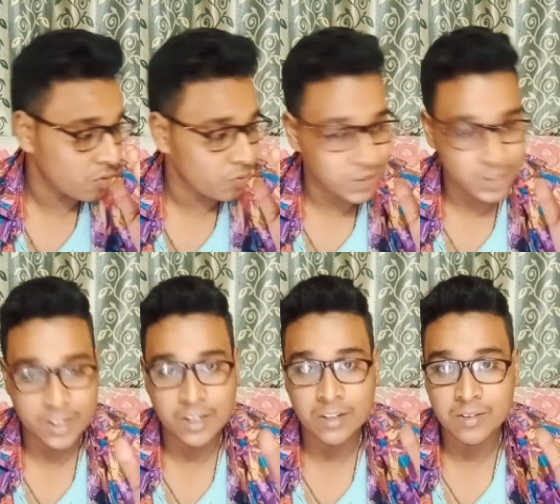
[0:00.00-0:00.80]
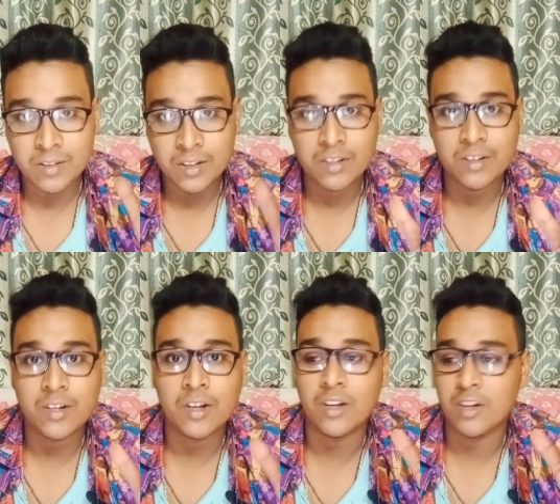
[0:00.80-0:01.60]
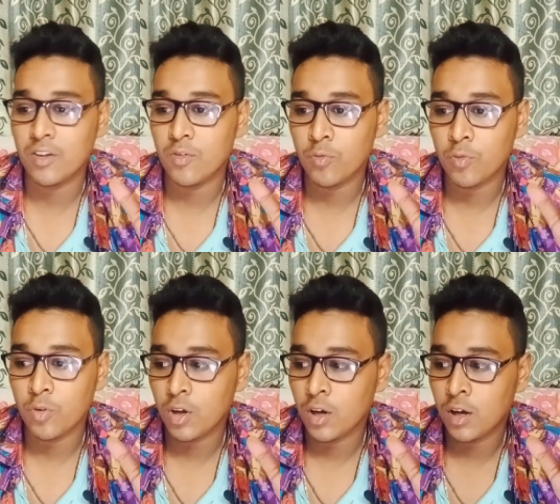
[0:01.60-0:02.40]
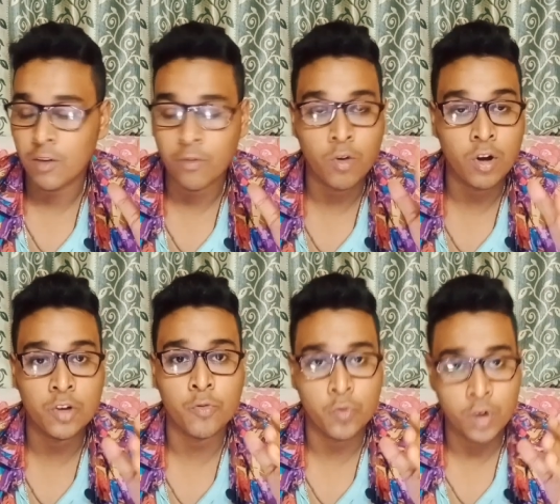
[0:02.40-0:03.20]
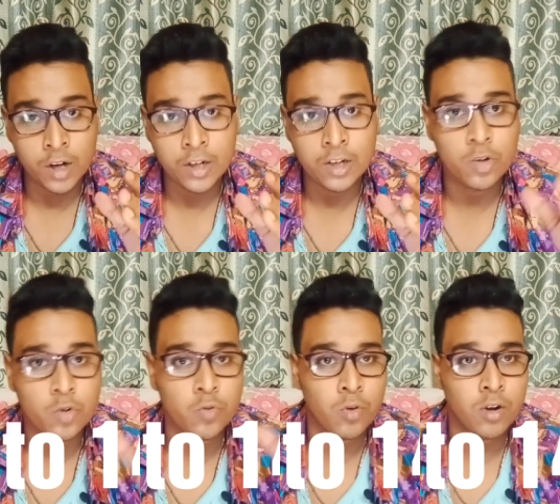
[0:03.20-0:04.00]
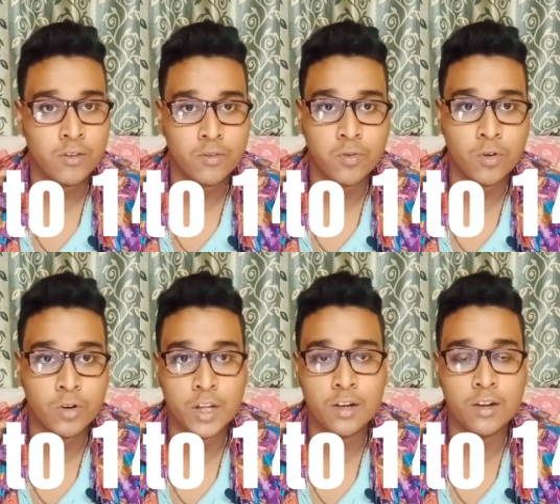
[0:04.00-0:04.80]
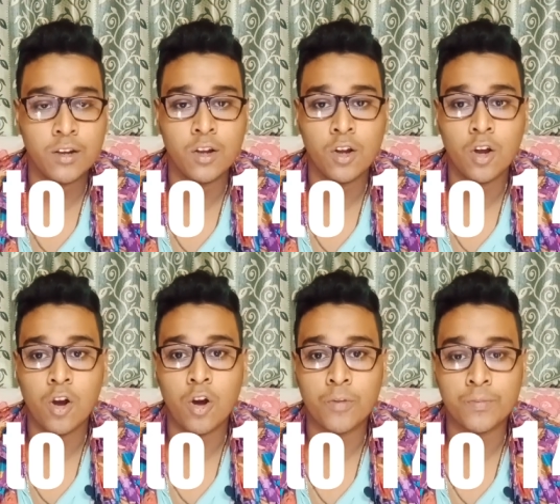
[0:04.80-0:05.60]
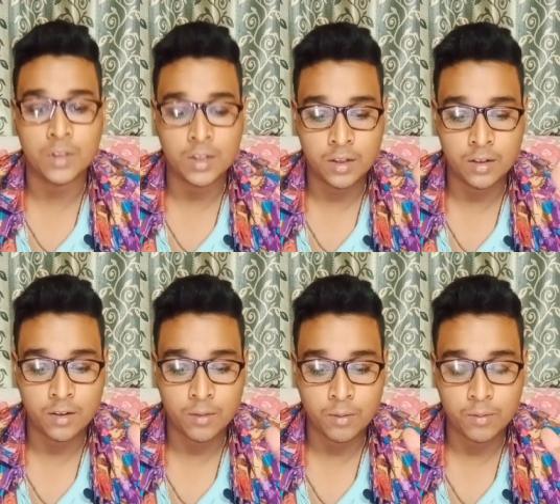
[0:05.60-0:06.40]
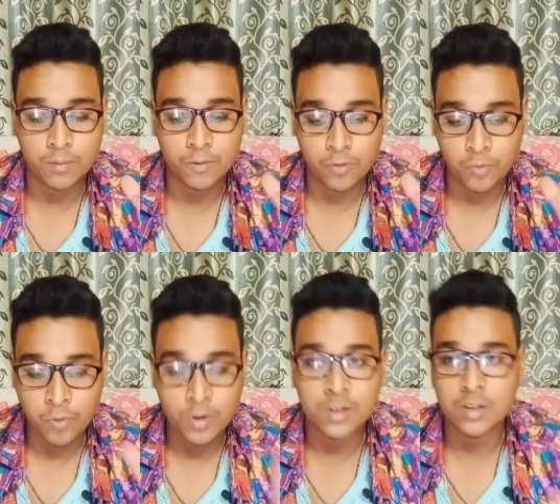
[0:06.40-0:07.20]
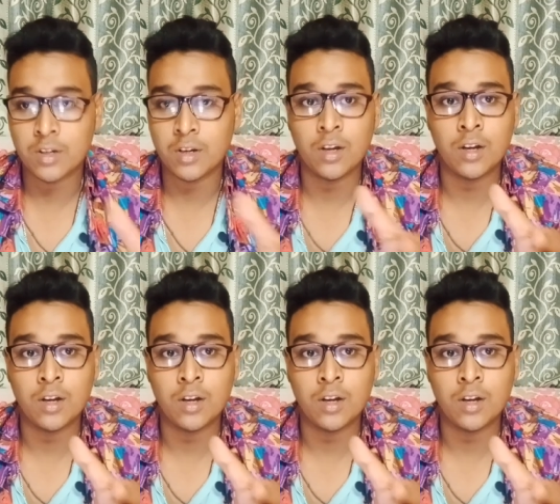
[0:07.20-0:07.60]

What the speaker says: which consists volume 1 to volume 14 of the first